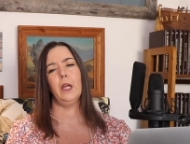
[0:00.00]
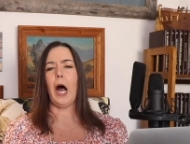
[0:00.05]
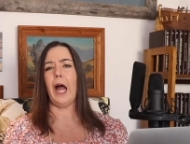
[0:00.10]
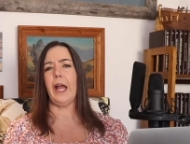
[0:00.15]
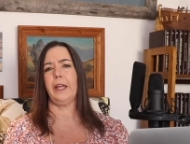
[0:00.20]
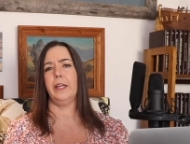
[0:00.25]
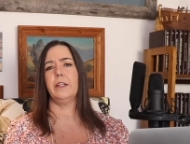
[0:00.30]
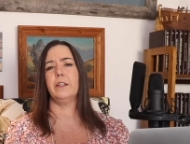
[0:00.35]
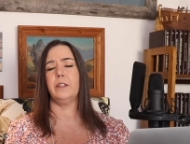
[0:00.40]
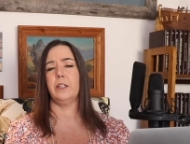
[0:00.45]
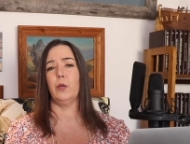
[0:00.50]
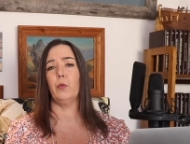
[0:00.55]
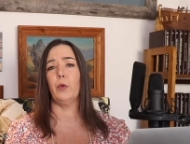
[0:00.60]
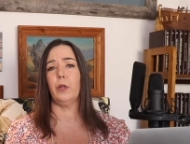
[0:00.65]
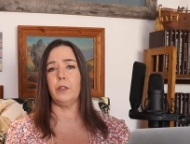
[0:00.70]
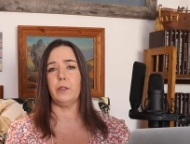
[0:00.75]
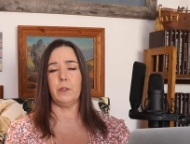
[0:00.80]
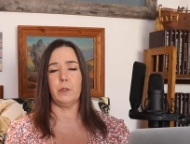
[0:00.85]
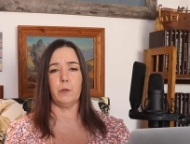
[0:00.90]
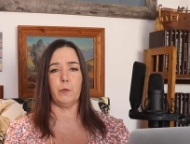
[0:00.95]
I can see
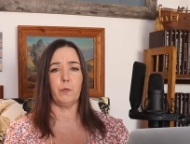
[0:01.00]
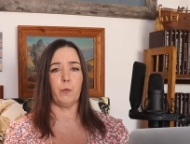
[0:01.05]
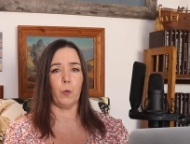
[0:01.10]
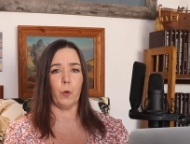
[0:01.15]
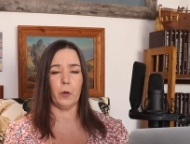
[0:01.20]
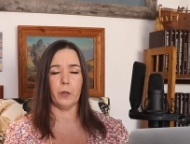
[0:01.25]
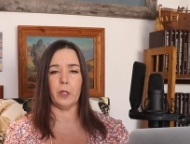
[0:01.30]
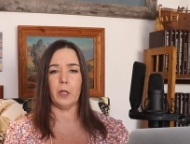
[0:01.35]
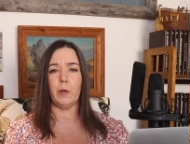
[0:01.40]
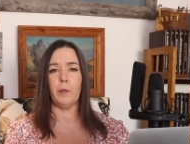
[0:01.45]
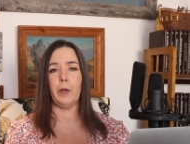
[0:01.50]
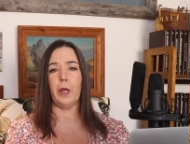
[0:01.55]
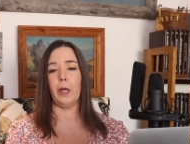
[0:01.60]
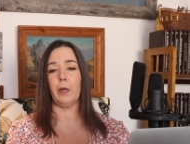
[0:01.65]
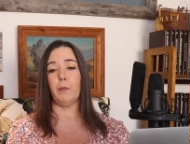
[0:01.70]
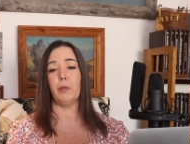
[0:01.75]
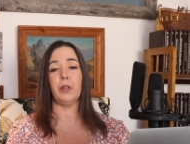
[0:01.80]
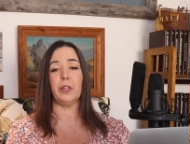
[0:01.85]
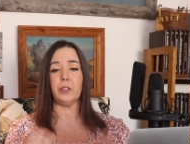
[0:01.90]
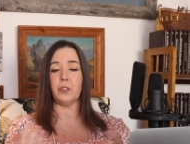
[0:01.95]
reasons for them,
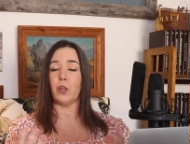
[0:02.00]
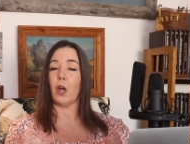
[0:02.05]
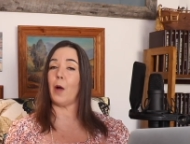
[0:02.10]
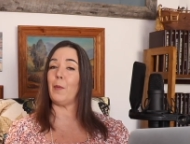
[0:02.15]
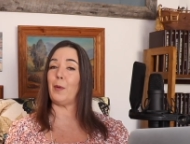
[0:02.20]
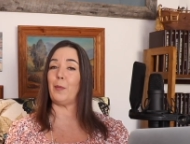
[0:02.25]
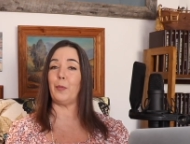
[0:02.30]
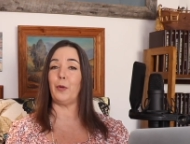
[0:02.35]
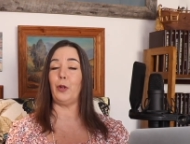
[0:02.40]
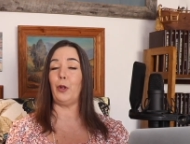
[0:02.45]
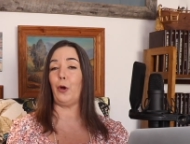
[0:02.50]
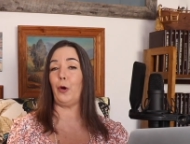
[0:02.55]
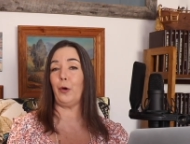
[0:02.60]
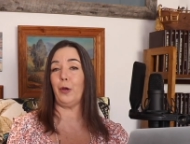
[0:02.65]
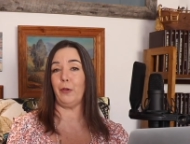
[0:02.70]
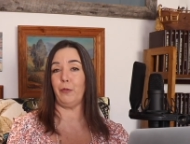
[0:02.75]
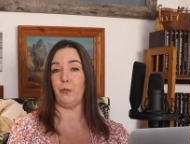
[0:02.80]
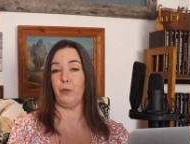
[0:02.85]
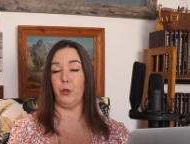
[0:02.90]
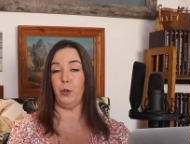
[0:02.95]
and please comment below
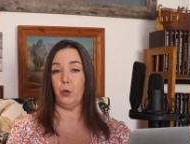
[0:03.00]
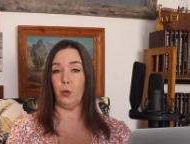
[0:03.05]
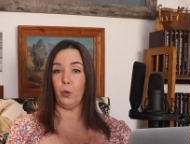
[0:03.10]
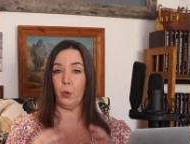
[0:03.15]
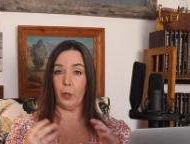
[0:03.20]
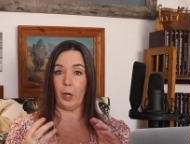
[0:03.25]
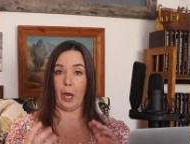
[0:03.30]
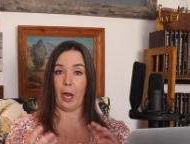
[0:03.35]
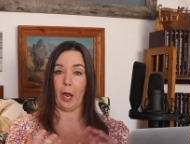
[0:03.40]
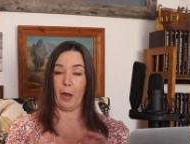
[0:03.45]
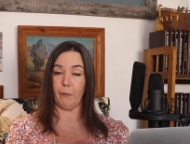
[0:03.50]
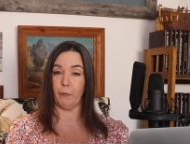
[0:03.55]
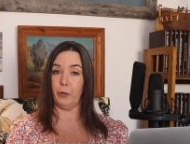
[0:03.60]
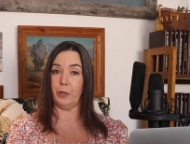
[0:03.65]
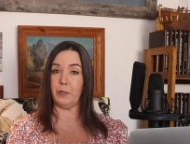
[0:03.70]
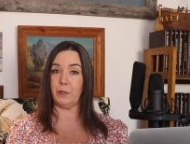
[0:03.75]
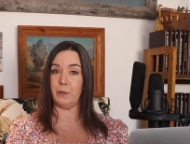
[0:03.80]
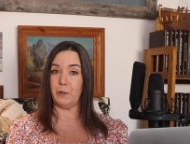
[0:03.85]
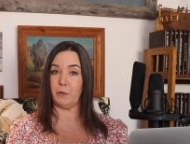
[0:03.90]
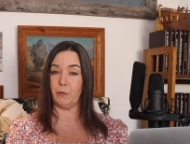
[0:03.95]
if you have
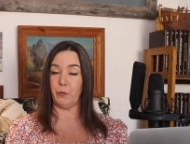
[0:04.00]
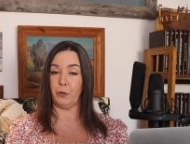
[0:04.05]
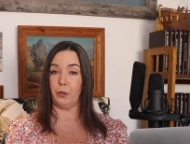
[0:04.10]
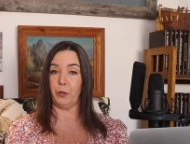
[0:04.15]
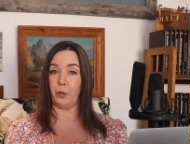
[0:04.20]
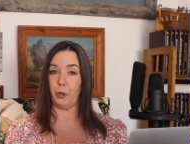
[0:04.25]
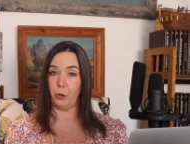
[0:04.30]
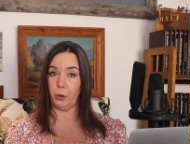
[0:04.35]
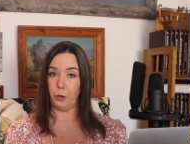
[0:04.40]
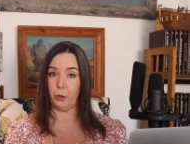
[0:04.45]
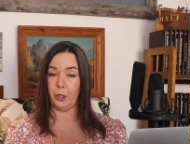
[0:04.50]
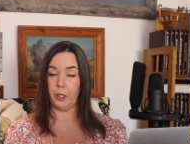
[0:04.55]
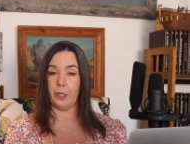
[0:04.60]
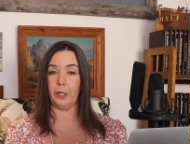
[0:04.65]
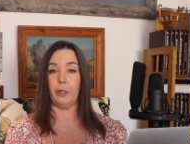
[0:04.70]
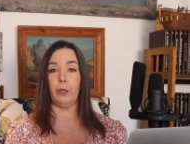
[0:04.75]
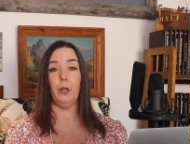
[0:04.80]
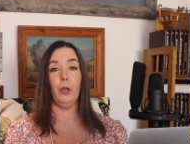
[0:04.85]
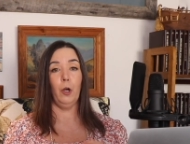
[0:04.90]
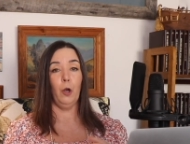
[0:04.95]
reasons for
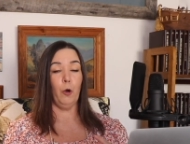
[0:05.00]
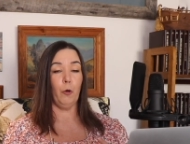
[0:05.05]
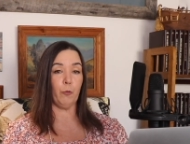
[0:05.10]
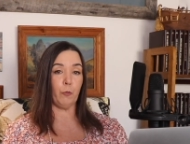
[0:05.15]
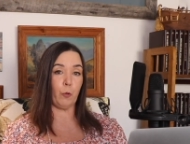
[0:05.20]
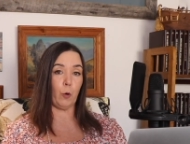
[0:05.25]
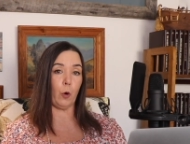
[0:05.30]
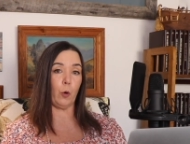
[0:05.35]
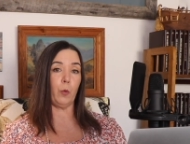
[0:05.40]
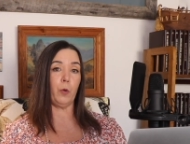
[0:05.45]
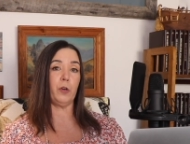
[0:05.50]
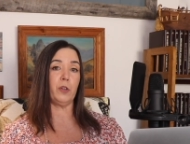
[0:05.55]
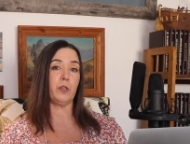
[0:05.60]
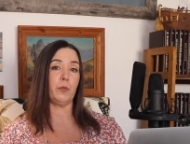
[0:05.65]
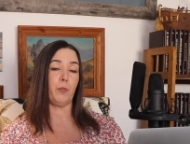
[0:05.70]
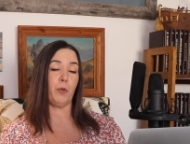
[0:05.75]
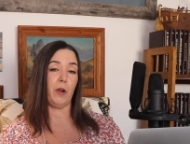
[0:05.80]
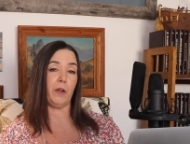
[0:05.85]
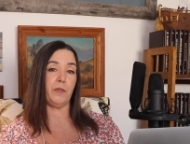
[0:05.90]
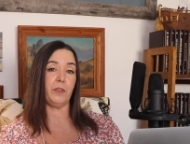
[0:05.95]
including
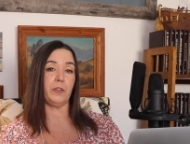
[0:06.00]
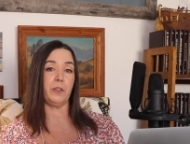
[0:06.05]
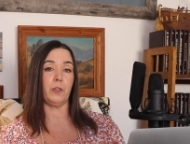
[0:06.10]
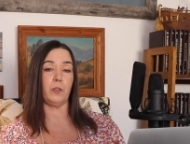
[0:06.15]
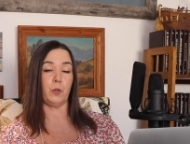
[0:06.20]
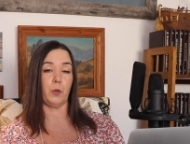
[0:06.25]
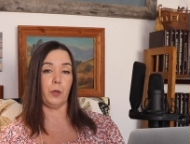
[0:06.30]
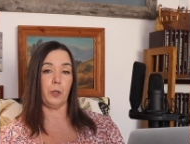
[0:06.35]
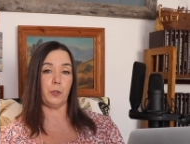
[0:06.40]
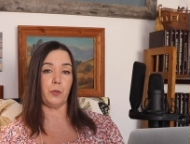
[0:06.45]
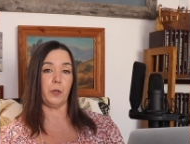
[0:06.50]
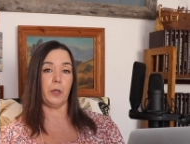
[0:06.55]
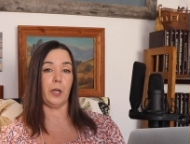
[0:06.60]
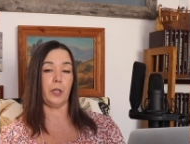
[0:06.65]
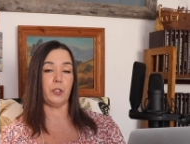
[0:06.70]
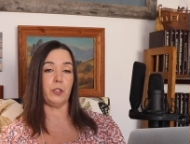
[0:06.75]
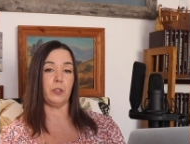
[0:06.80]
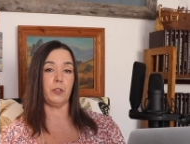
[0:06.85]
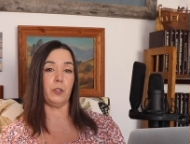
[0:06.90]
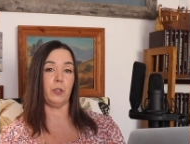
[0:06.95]
forewords, prefaces, or
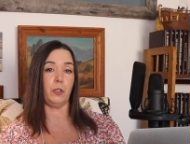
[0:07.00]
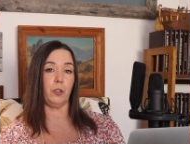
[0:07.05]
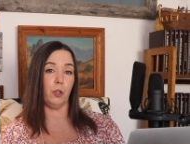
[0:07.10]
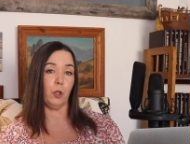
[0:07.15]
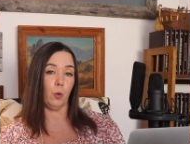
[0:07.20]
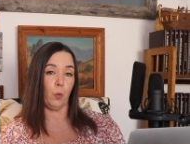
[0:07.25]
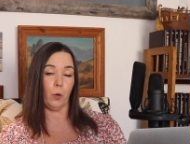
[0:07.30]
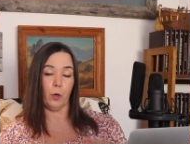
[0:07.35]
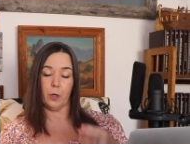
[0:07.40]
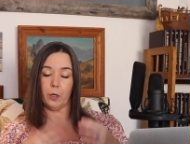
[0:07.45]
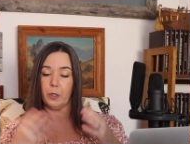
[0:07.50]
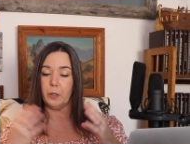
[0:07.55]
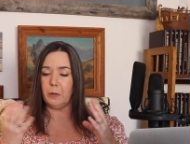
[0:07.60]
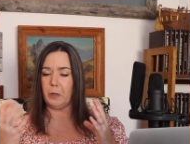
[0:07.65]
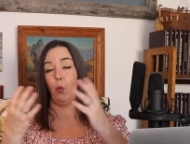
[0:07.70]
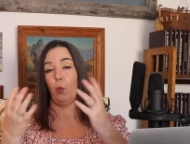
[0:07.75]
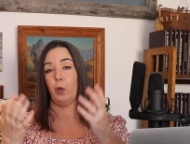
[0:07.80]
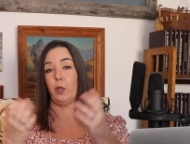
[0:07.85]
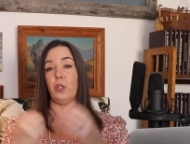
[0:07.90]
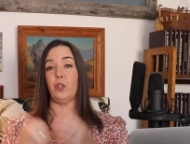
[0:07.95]
introductions in your work.
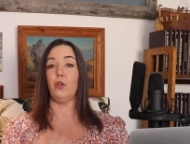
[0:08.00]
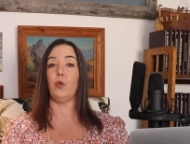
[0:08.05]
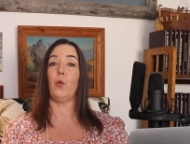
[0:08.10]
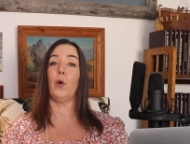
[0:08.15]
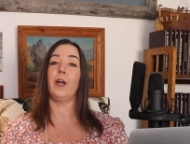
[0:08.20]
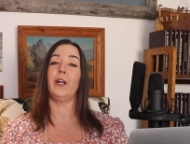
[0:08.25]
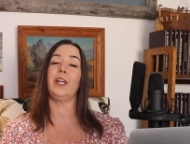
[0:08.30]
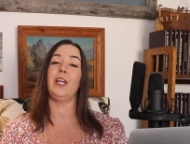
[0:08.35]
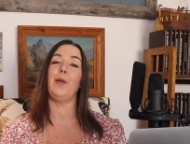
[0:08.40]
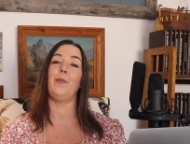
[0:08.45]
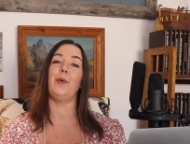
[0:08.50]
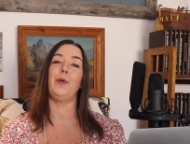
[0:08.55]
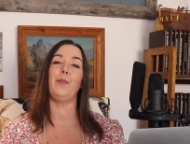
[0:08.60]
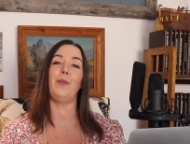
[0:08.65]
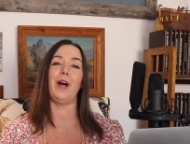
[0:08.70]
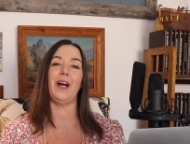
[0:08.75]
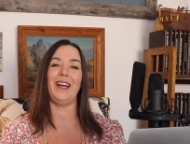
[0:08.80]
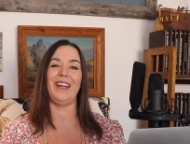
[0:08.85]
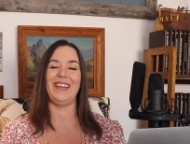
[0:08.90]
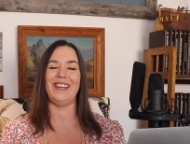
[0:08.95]
We do want to keep in
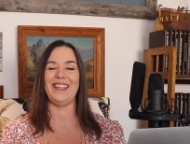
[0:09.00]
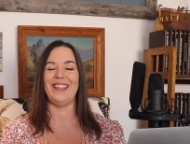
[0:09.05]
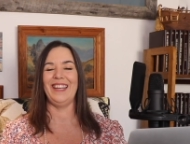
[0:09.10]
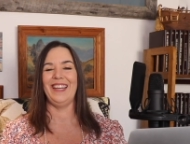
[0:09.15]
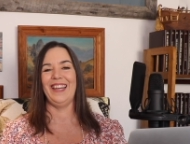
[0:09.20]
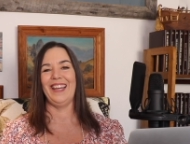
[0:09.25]
mind